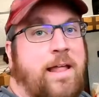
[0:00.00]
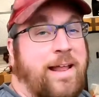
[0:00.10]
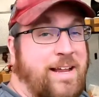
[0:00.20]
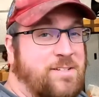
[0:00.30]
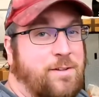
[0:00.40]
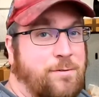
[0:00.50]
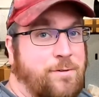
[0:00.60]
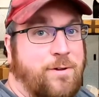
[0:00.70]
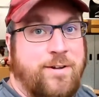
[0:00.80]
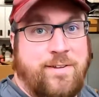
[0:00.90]
And I actually
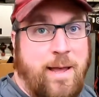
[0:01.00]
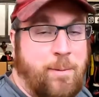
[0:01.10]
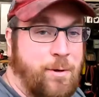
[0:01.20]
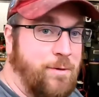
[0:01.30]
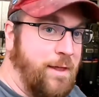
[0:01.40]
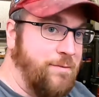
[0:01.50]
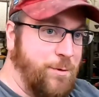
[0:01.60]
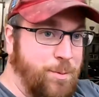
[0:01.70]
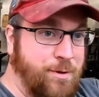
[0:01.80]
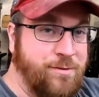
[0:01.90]
learned a long time ago that
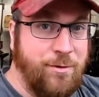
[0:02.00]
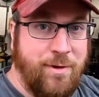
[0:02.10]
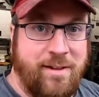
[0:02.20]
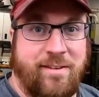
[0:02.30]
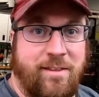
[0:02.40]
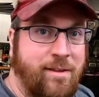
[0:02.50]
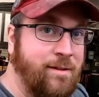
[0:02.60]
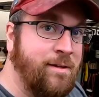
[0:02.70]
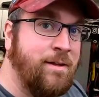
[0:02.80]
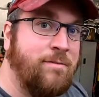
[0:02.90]
if you put two nuts on
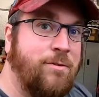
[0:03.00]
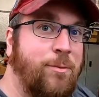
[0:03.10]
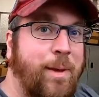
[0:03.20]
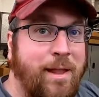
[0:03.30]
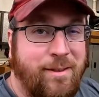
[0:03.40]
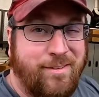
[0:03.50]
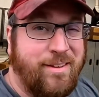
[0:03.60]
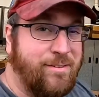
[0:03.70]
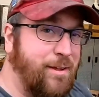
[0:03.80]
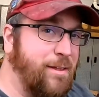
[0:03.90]
the V-band, it's
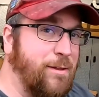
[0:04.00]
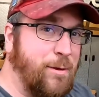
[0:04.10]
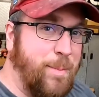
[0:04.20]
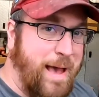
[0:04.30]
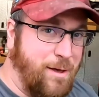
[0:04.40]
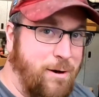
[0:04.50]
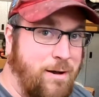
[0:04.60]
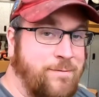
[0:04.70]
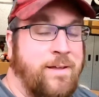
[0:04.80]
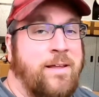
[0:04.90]
less likely to back
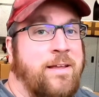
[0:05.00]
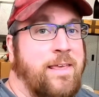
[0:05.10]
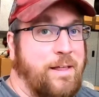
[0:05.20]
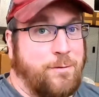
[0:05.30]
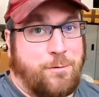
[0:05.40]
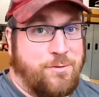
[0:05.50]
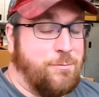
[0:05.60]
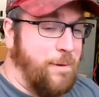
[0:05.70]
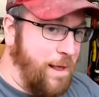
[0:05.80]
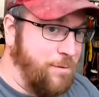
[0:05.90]
off, get
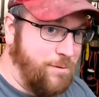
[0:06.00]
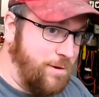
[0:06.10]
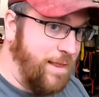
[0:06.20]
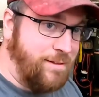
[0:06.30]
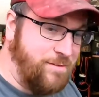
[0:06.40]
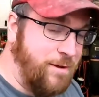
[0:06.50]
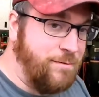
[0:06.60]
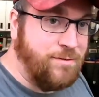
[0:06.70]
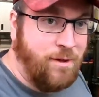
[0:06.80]
loose, rattle, and all that stuff.